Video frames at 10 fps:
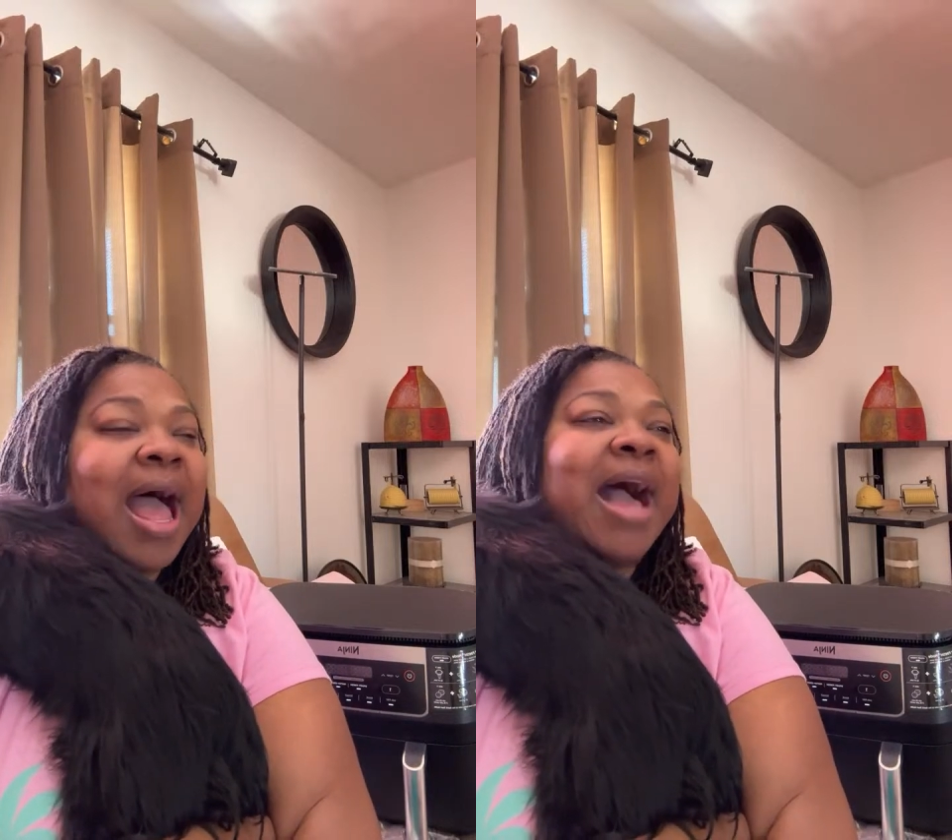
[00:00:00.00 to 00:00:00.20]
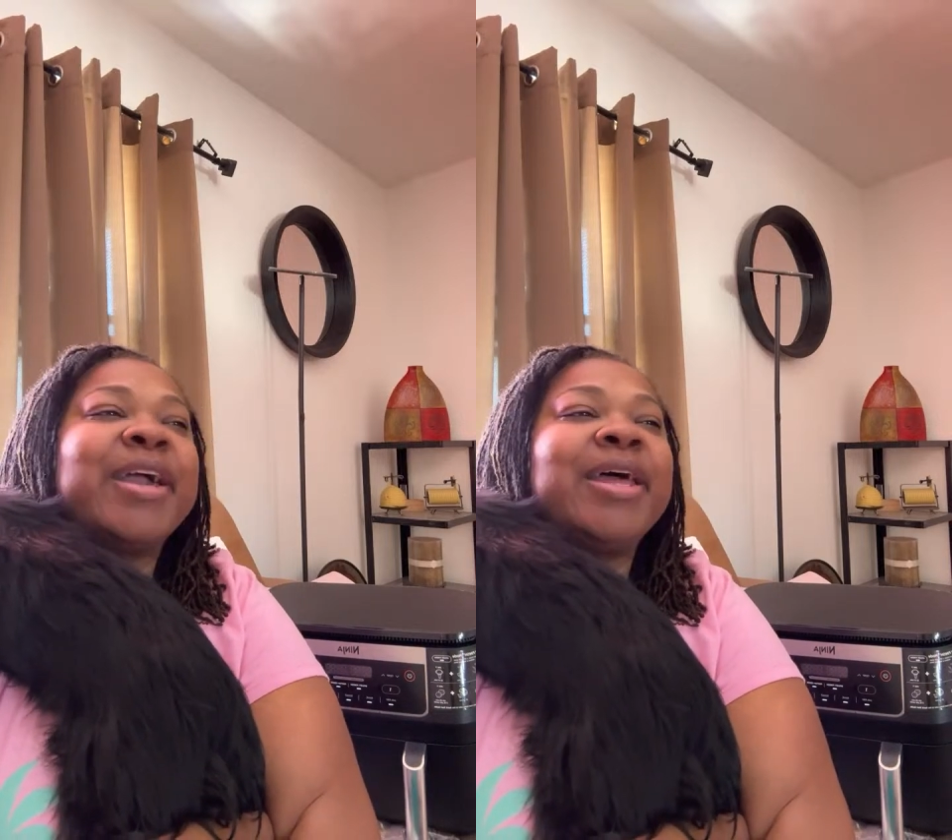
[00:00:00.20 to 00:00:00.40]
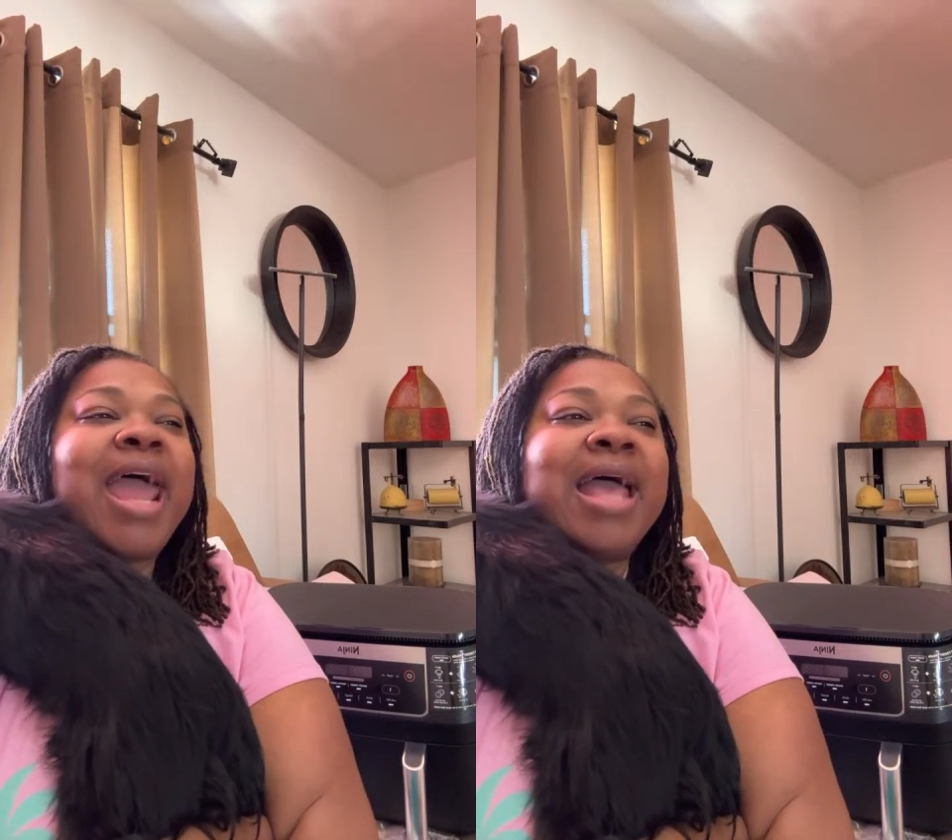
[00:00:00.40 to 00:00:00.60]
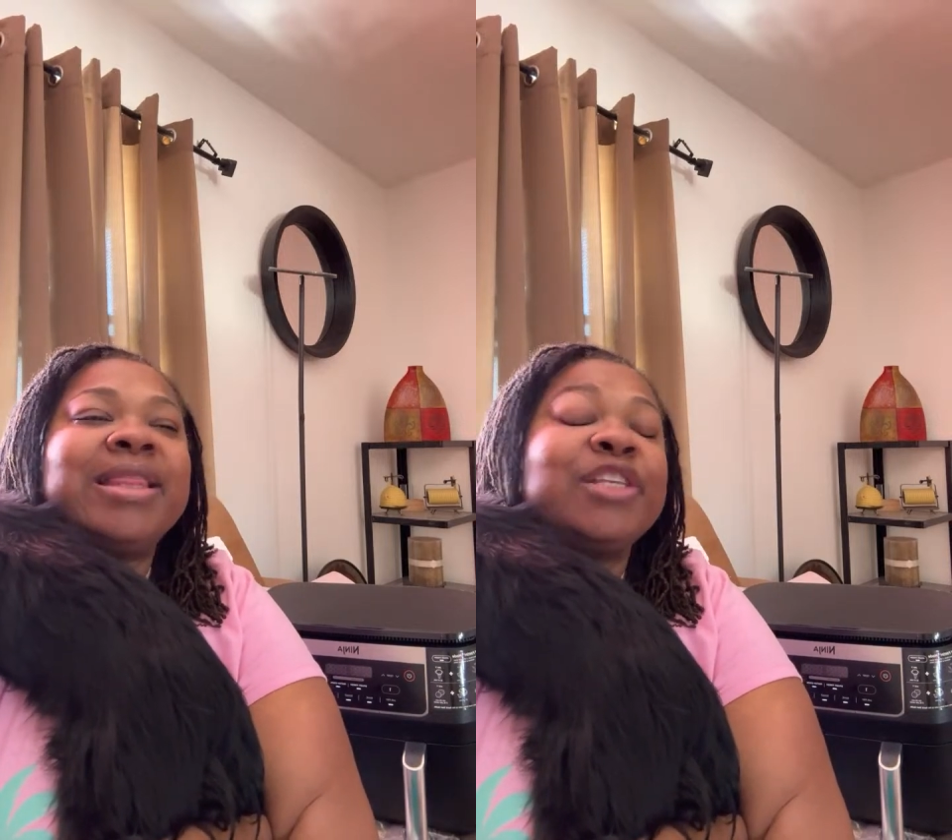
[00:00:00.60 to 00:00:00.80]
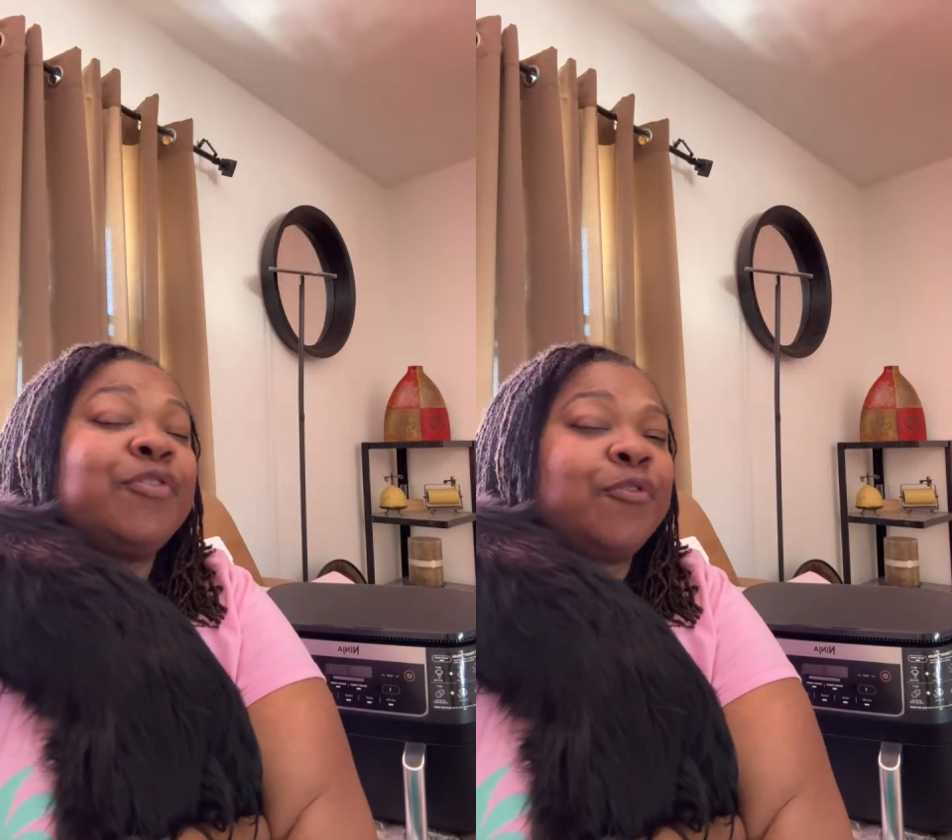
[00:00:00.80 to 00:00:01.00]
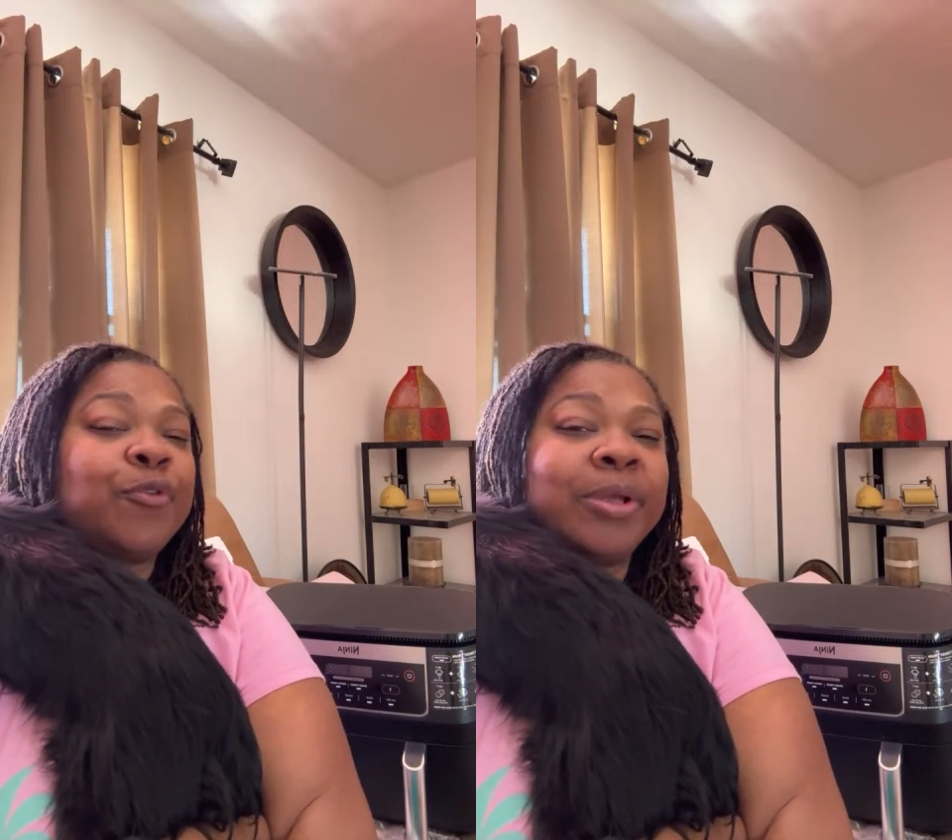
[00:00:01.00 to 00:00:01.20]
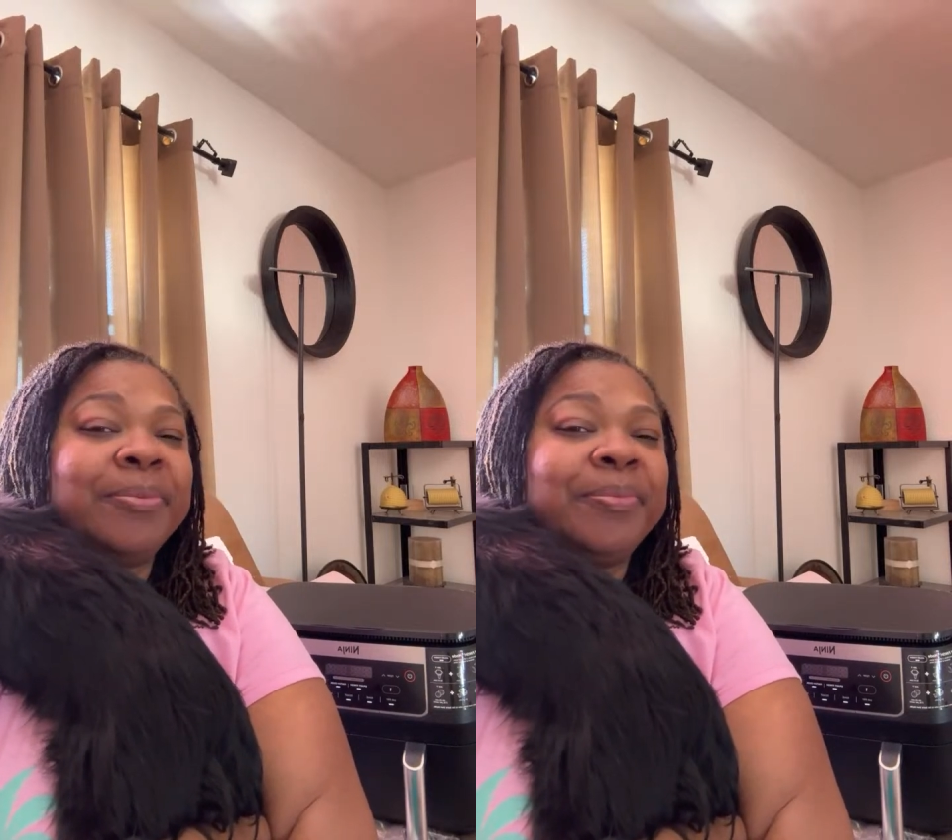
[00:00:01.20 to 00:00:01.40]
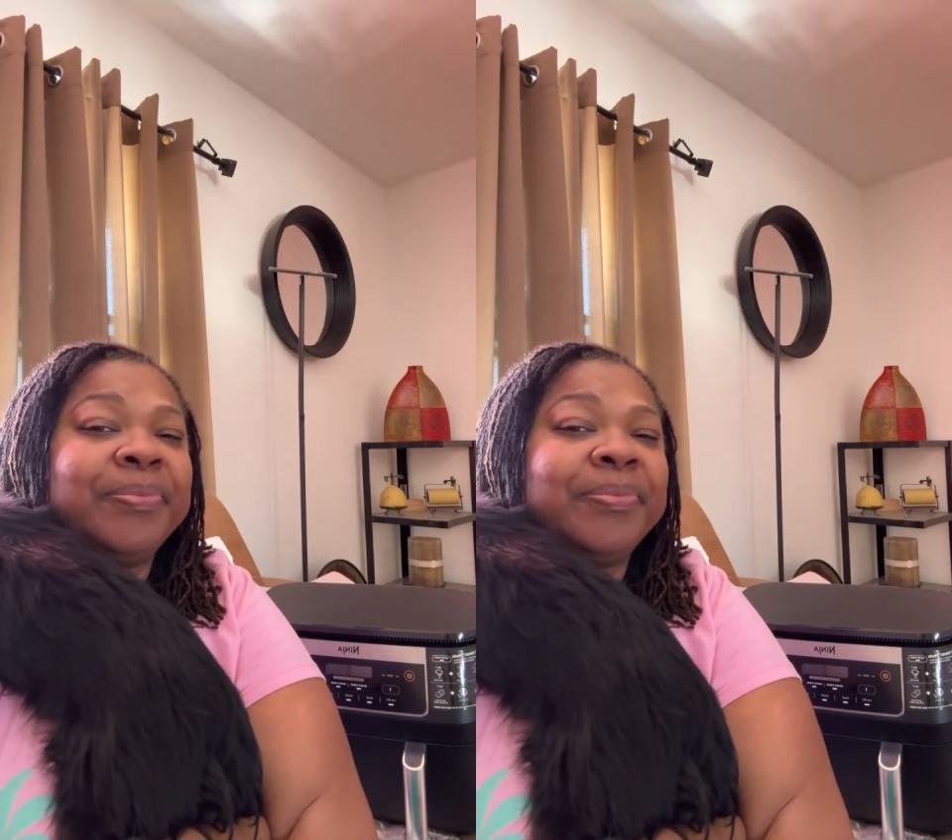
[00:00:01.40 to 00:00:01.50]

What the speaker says: I could have had this for free.